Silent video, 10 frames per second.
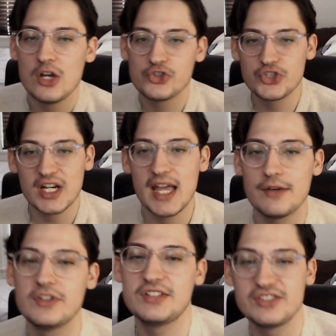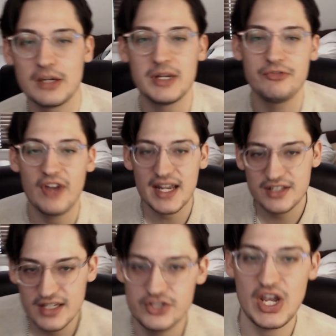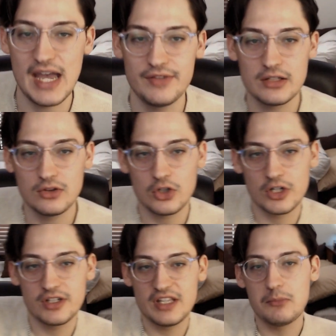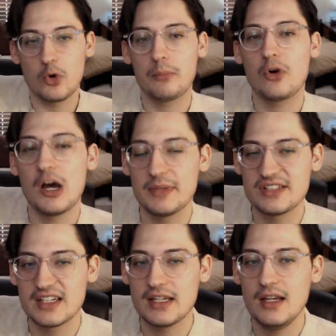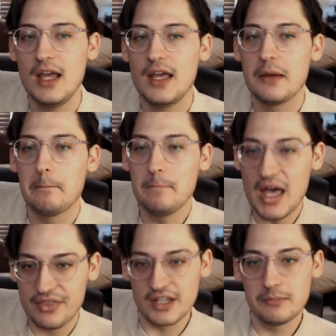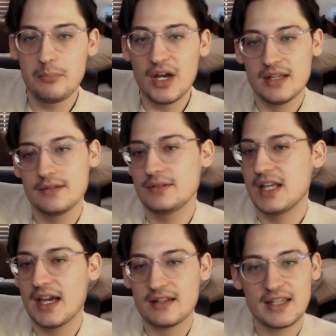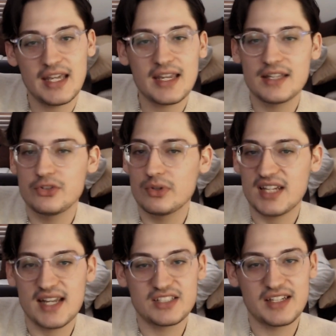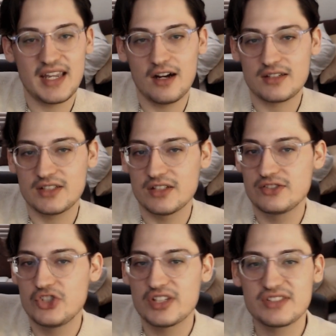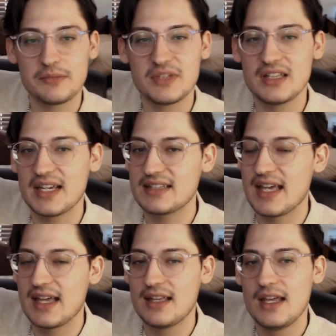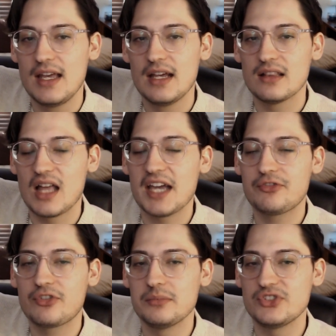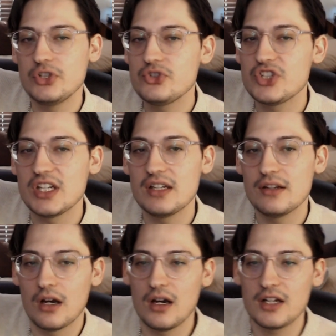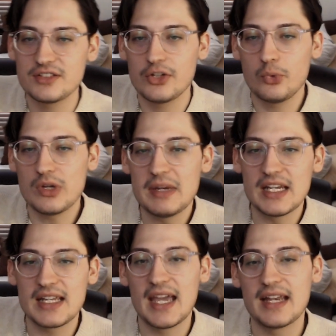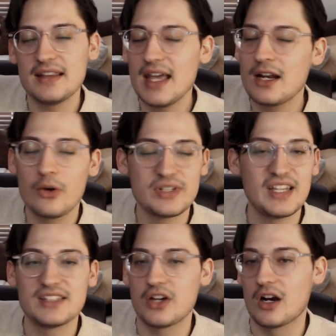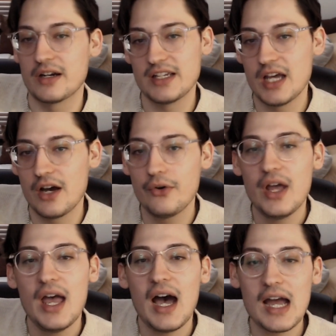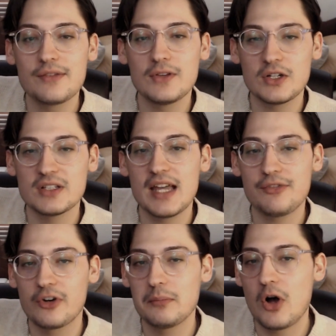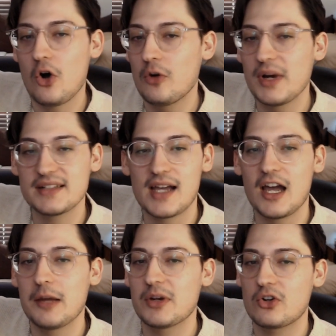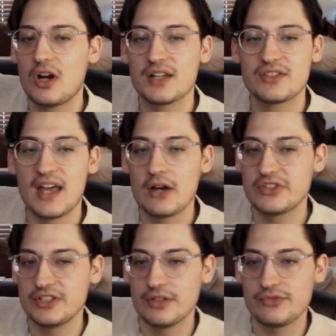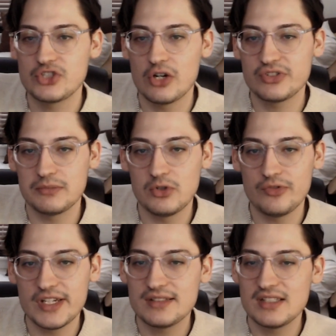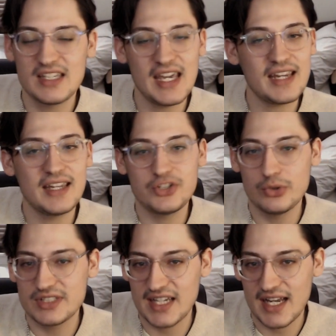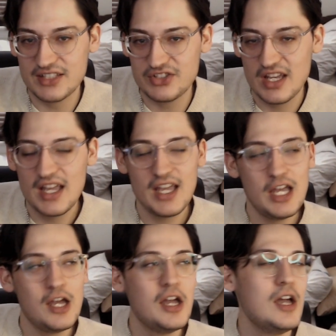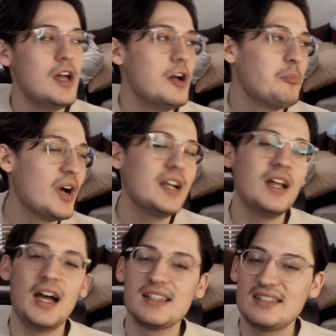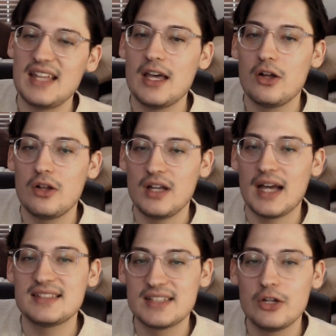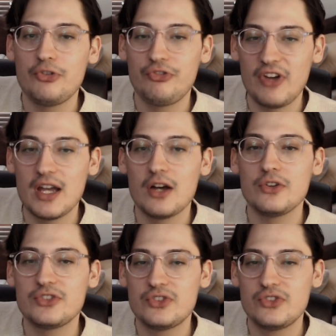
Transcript: should have some advantage having learned the more promising method. But yeah, can't get too attached to characters. Just something like that line from Zushi until we meet again. That always hits hard, you know. I've learned that from all my time across thousands of shows and movies. You can't get too attached. But I still I still fail